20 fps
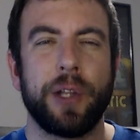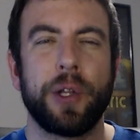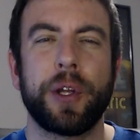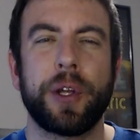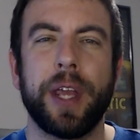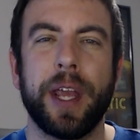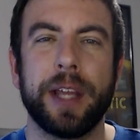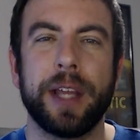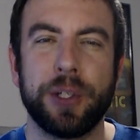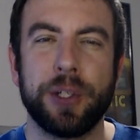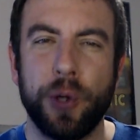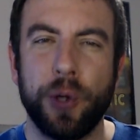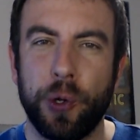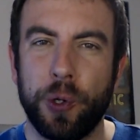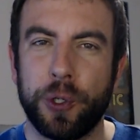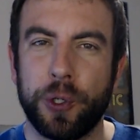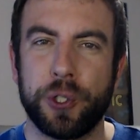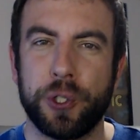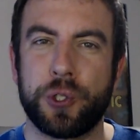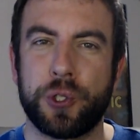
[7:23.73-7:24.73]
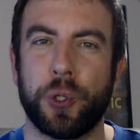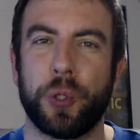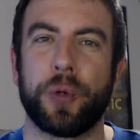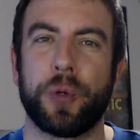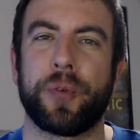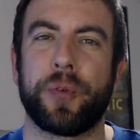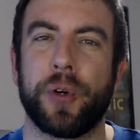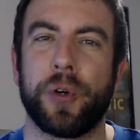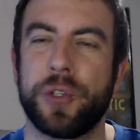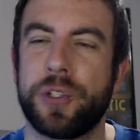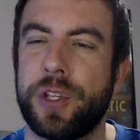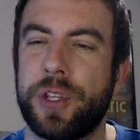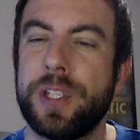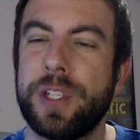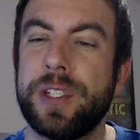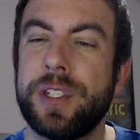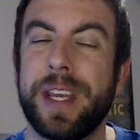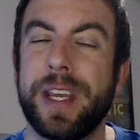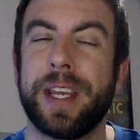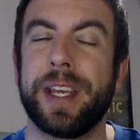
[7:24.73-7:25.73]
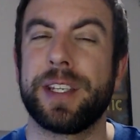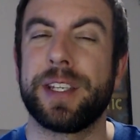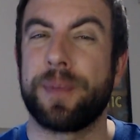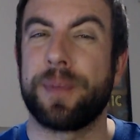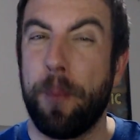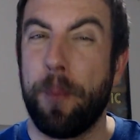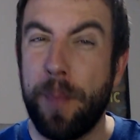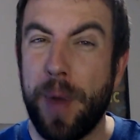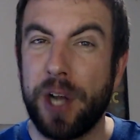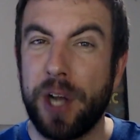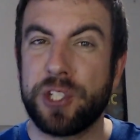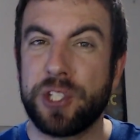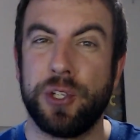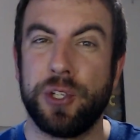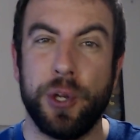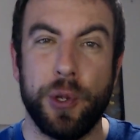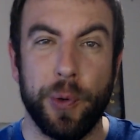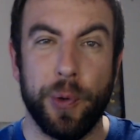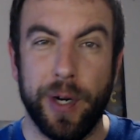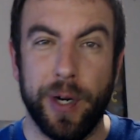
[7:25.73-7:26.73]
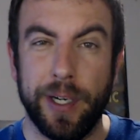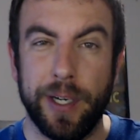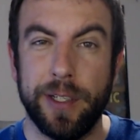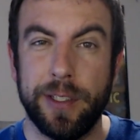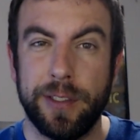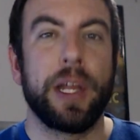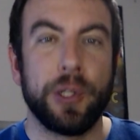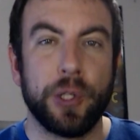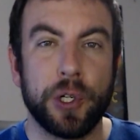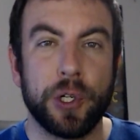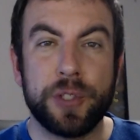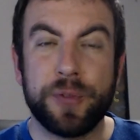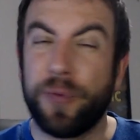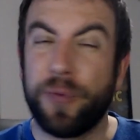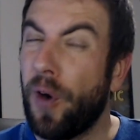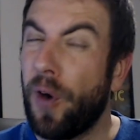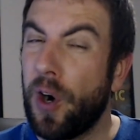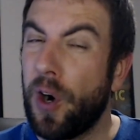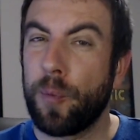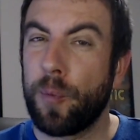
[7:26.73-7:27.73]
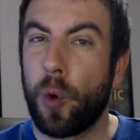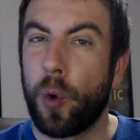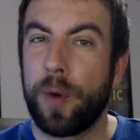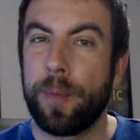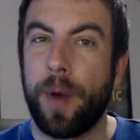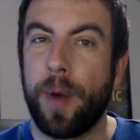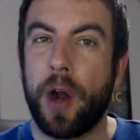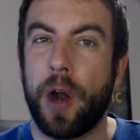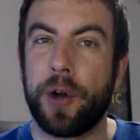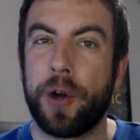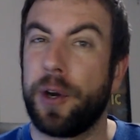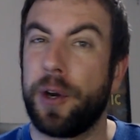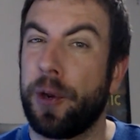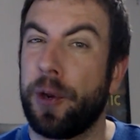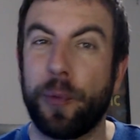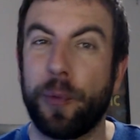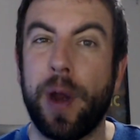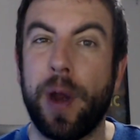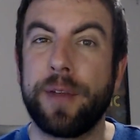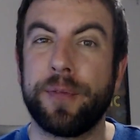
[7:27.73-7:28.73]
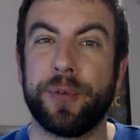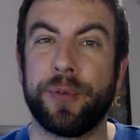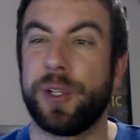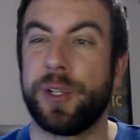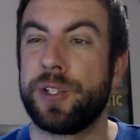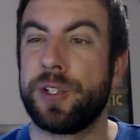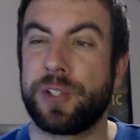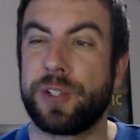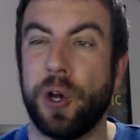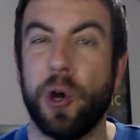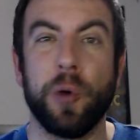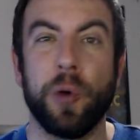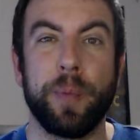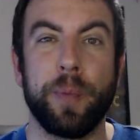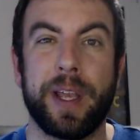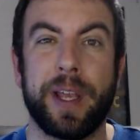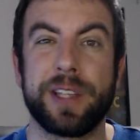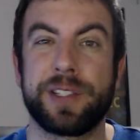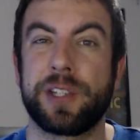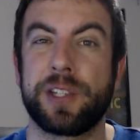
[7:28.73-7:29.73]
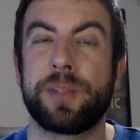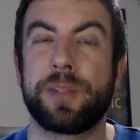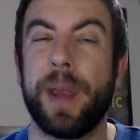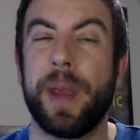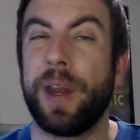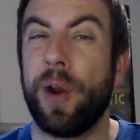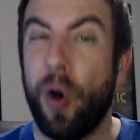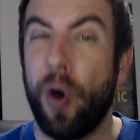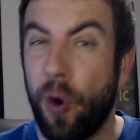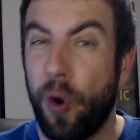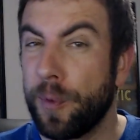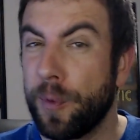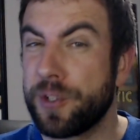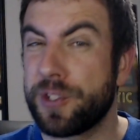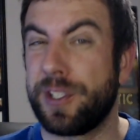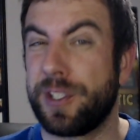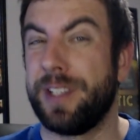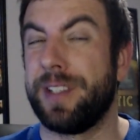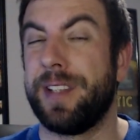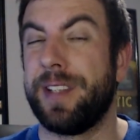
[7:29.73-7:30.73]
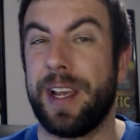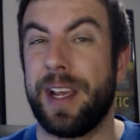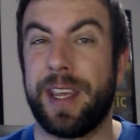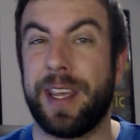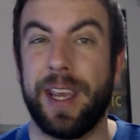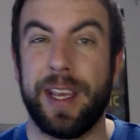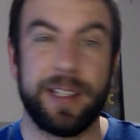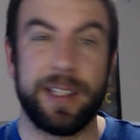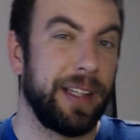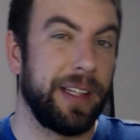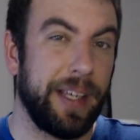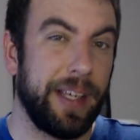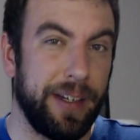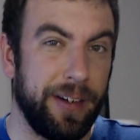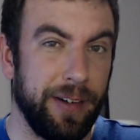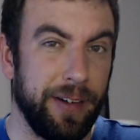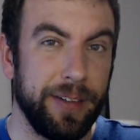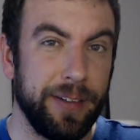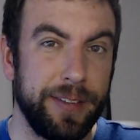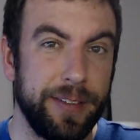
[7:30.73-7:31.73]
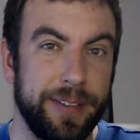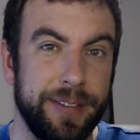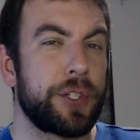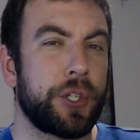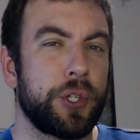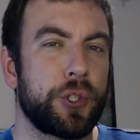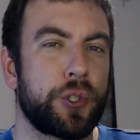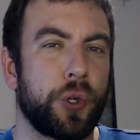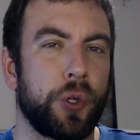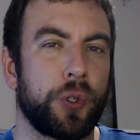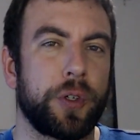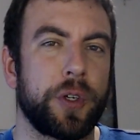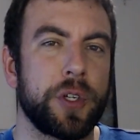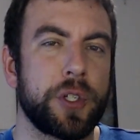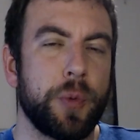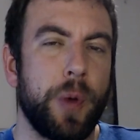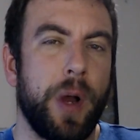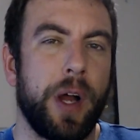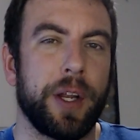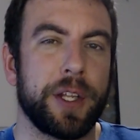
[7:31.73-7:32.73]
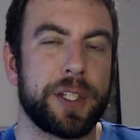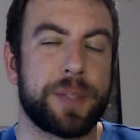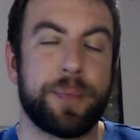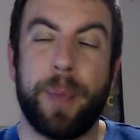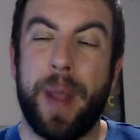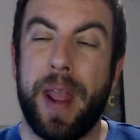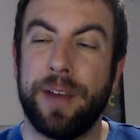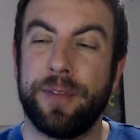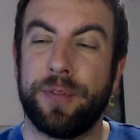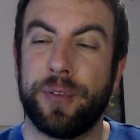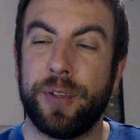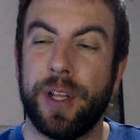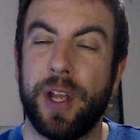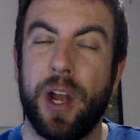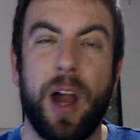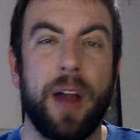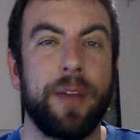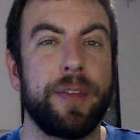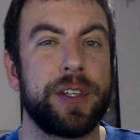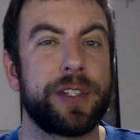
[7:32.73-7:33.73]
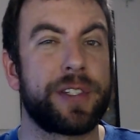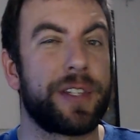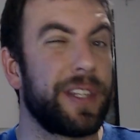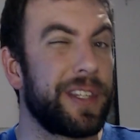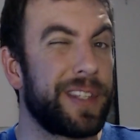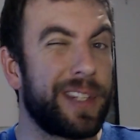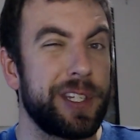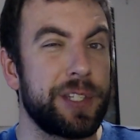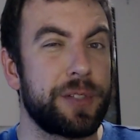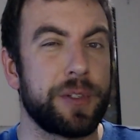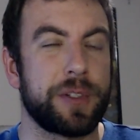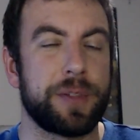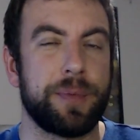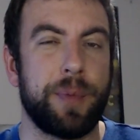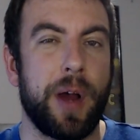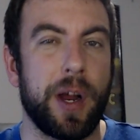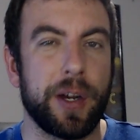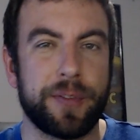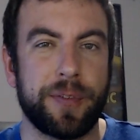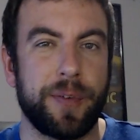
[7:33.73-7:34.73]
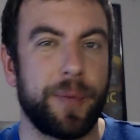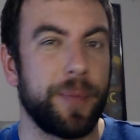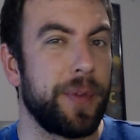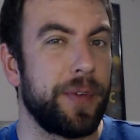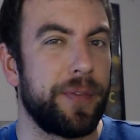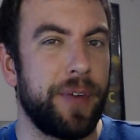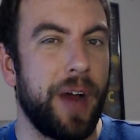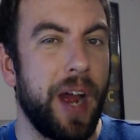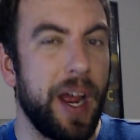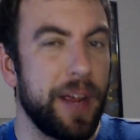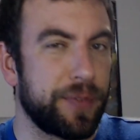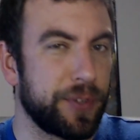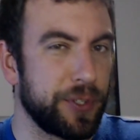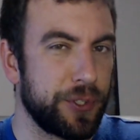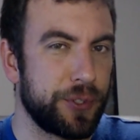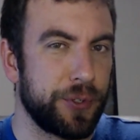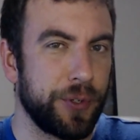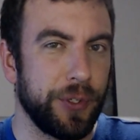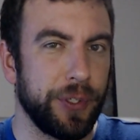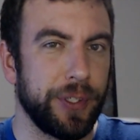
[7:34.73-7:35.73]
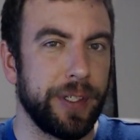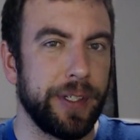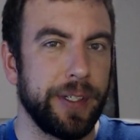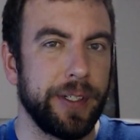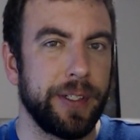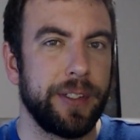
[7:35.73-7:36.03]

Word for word: Now looking at the Nolo controller first, this thing is much newer. It looks far more modern and rightfully so because it's made almost a decade later. This controller as well, it's painfully obvious that this was mocked from the Vive controller.